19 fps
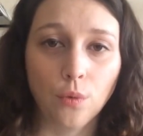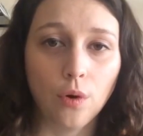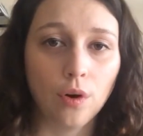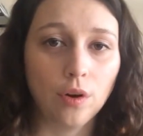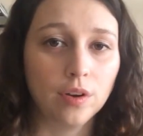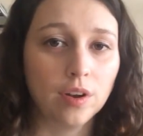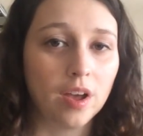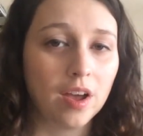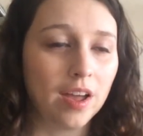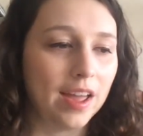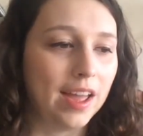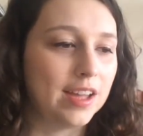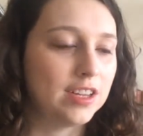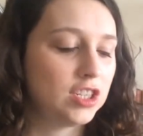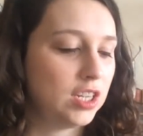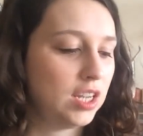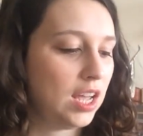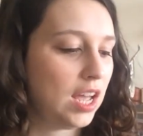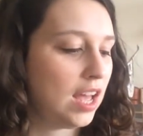one I
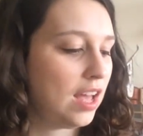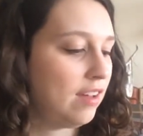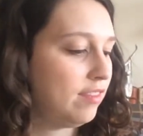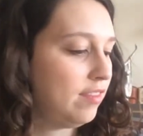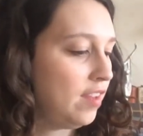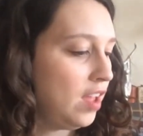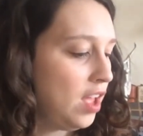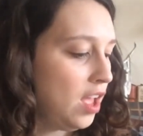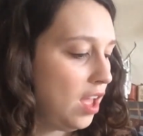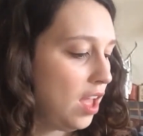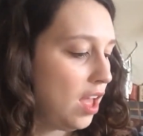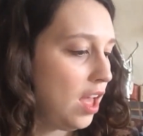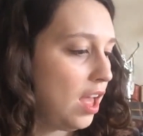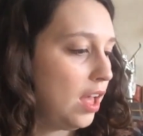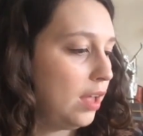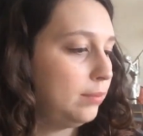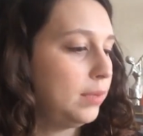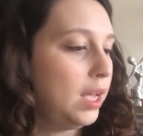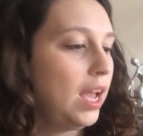actually have,
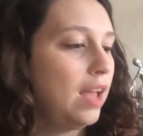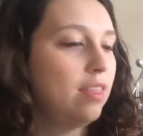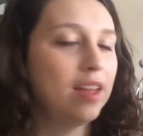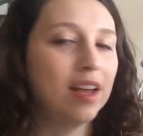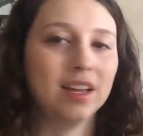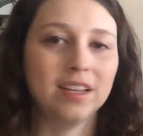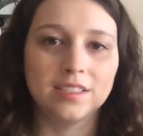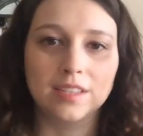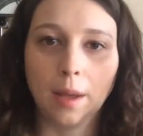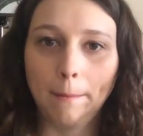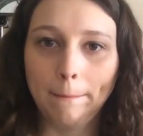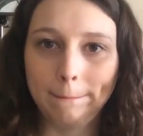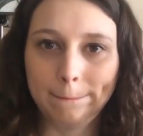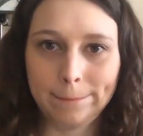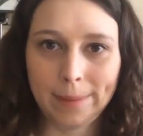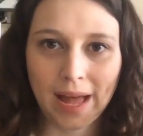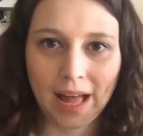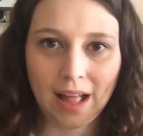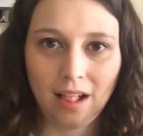and that is
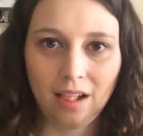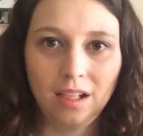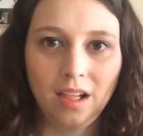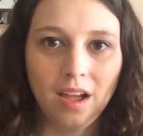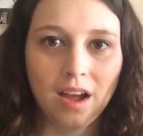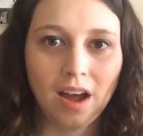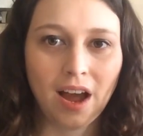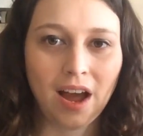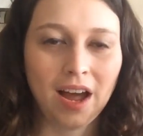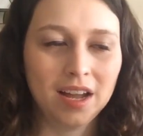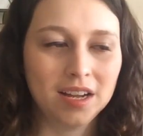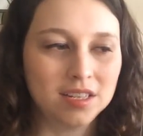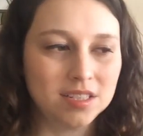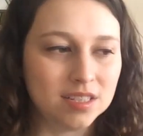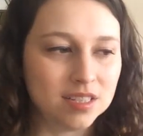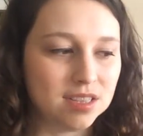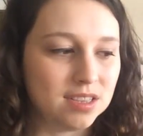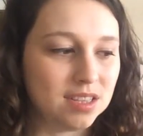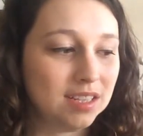Belle,
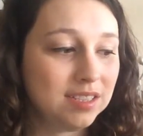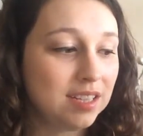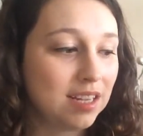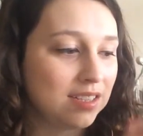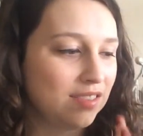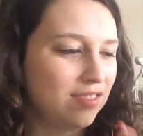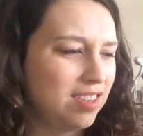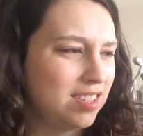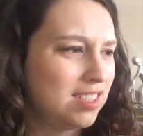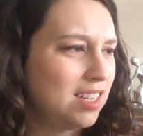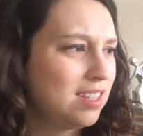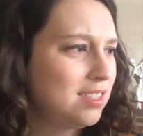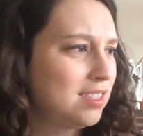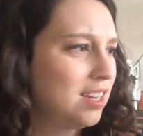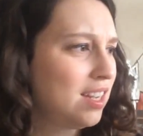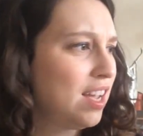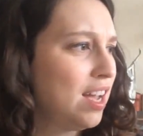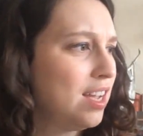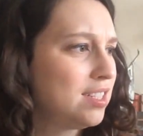and this has a
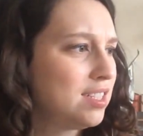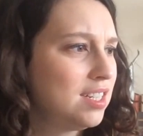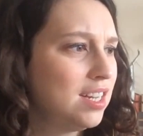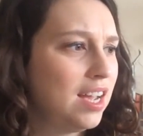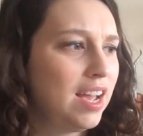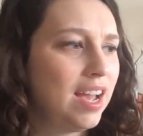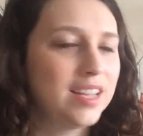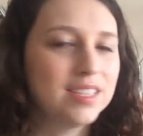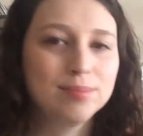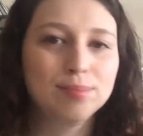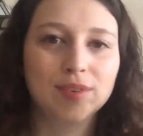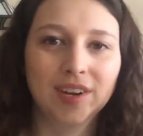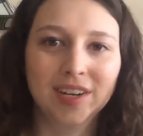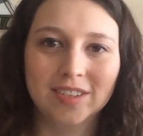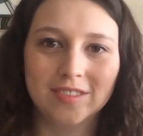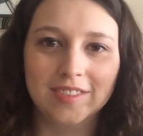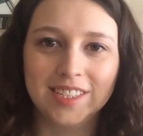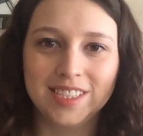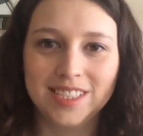fantastic cast in it. It has
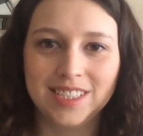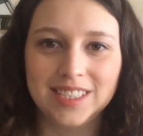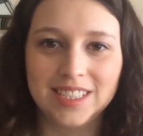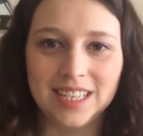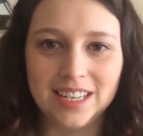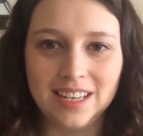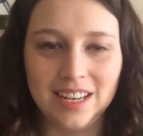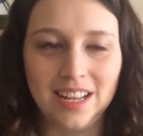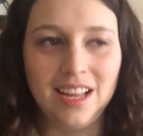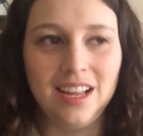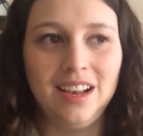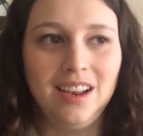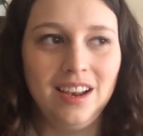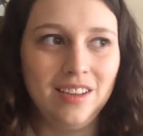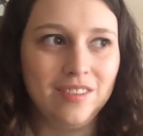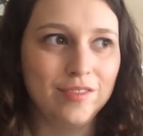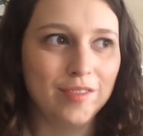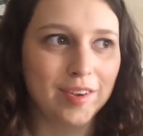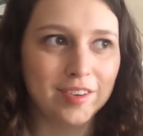Miranda Richardson in it, and I
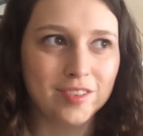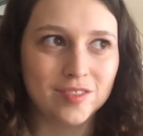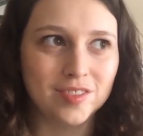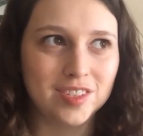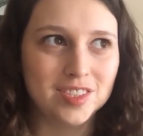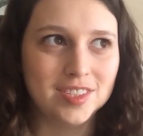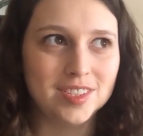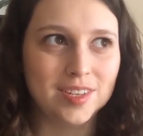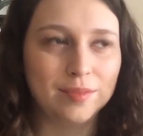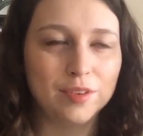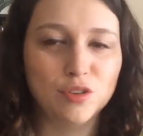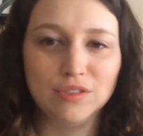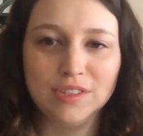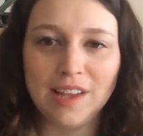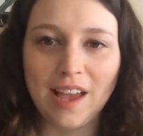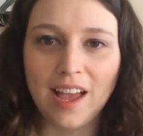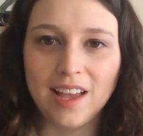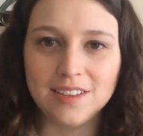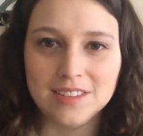love Miranda Richardson. It
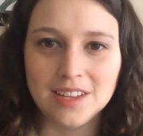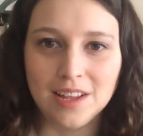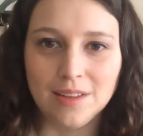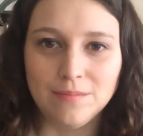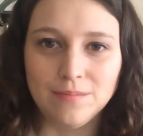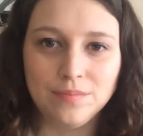also has